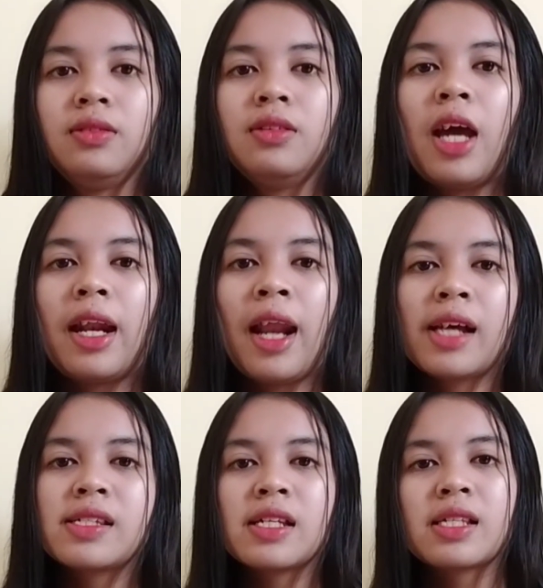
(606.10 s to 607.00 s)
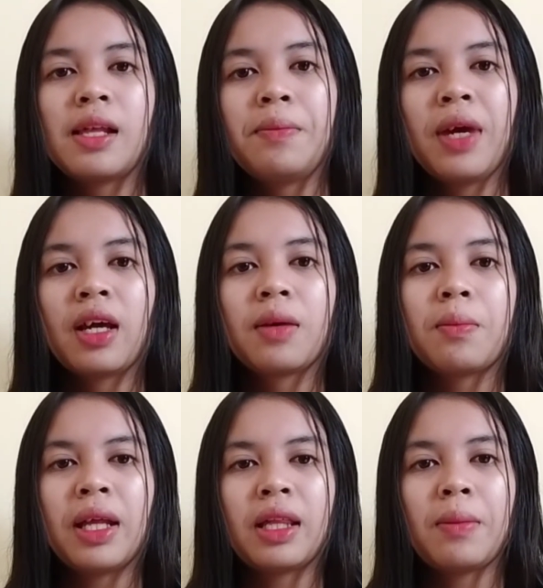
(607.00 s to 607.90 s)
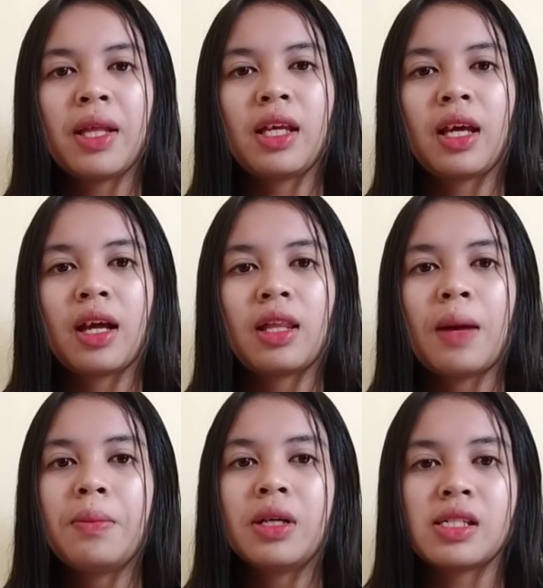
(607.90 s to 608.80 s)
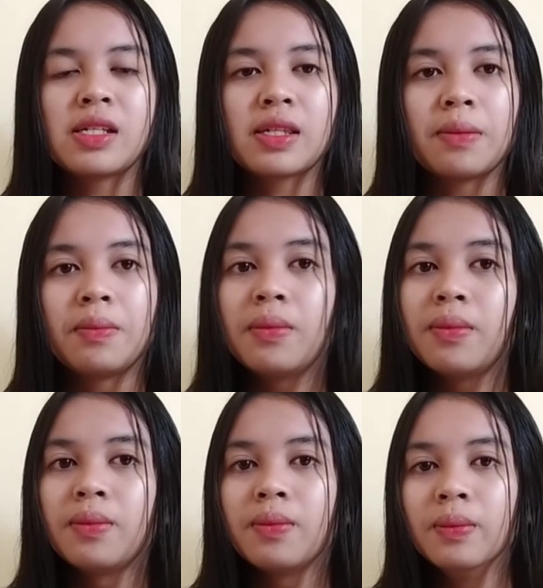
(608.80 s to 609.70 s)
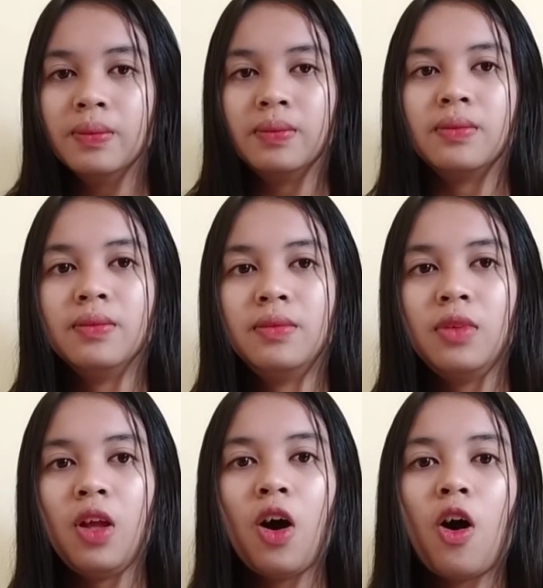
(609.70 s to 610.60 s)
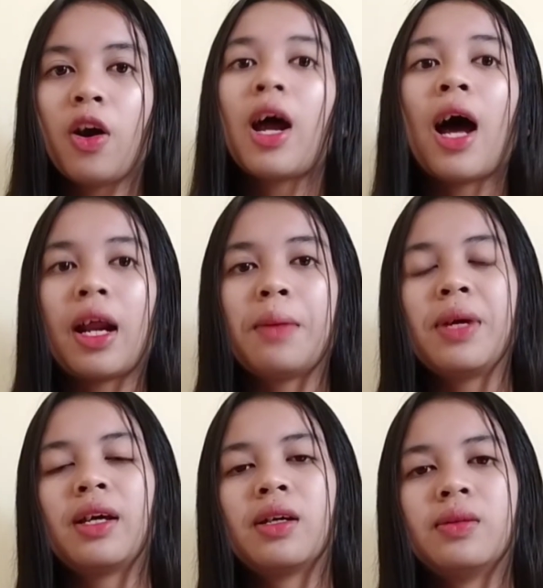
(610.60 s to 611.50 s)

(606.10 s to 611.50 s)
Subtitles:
And next, Islamic mathematical number system, or Arabic.